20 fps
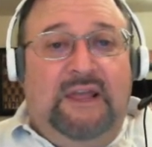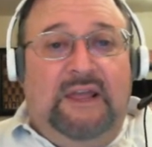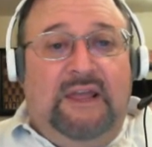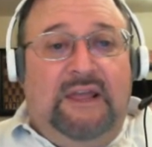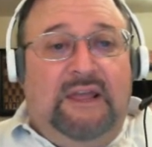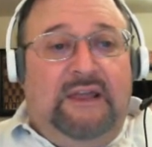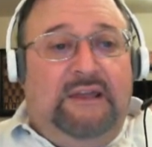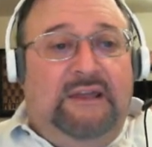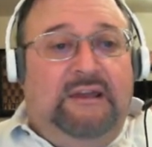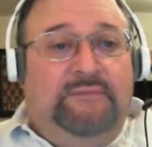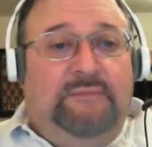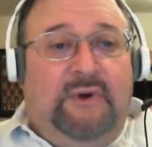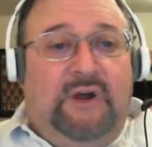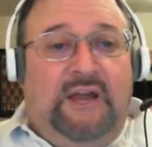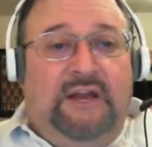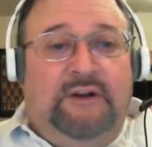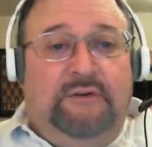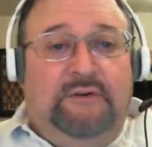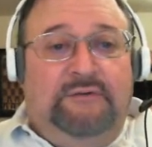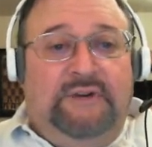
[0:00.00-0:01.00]
You
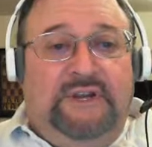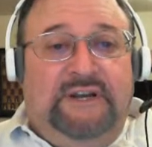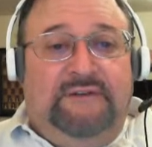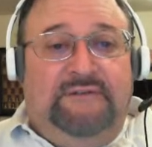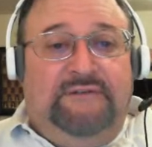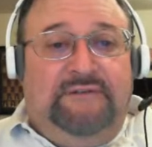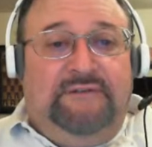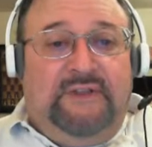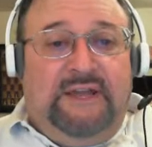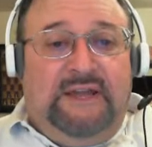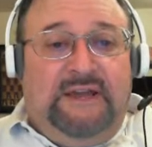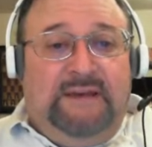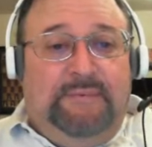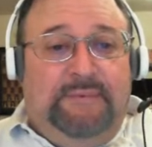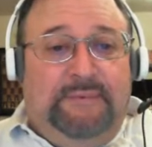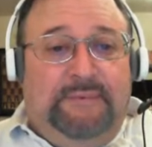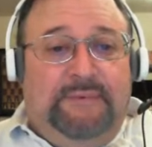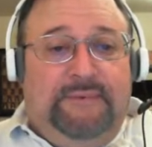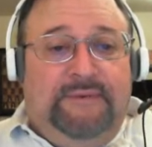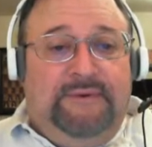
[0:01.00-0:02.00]
probably don't need a flip,
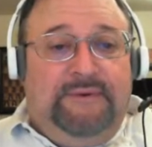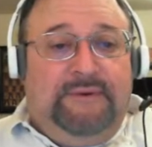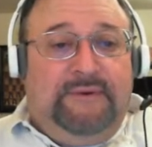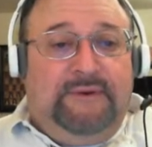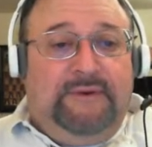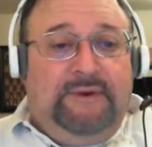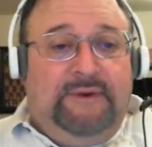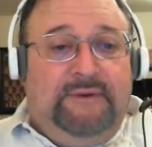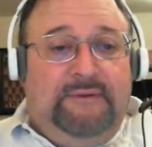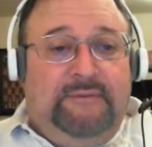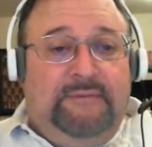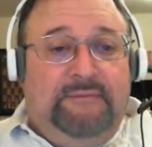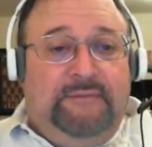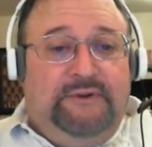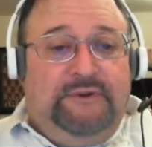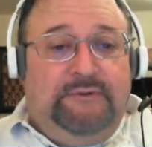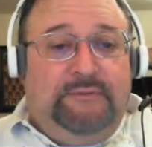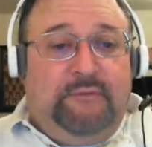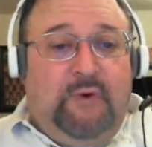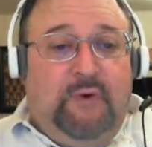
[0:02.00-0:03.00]

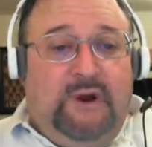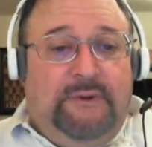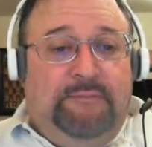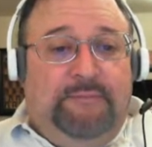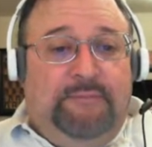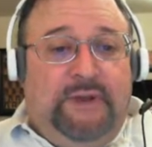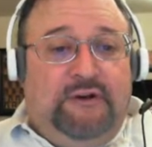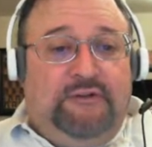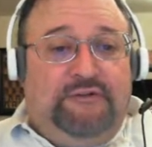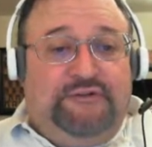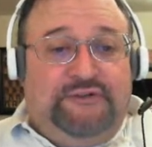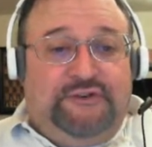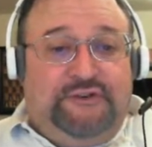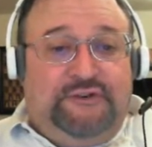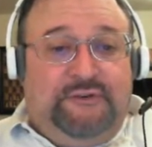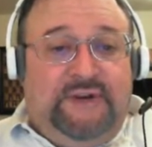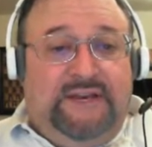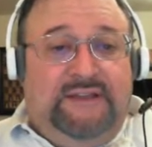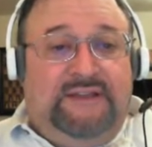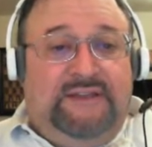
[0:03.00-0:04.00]
but you want a bigger
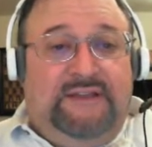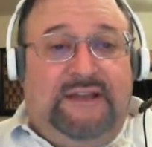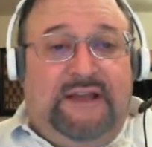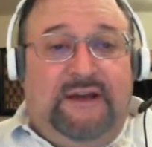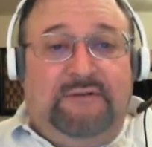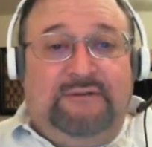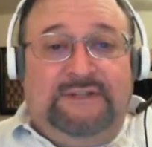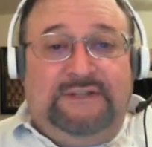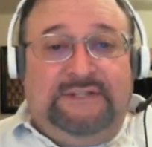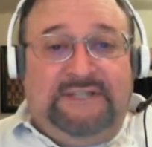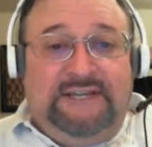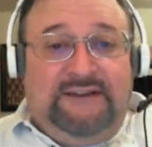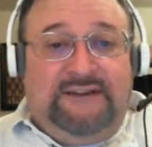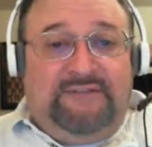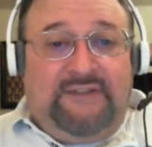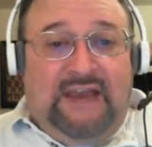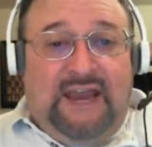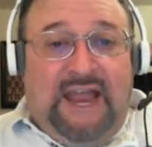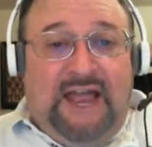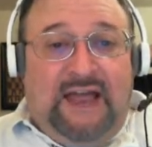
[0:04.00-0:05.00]
screen than that. I want to see if
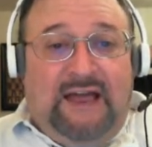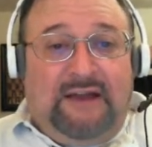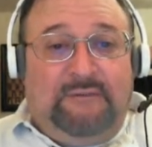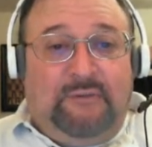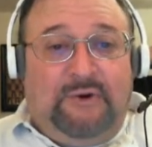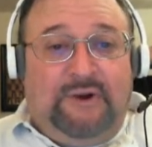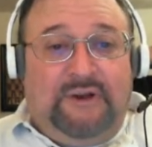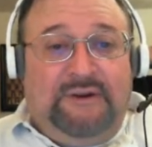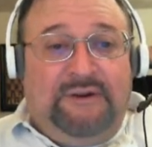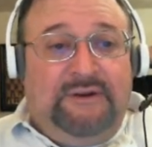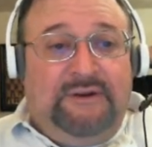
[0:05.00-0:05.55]
they had one.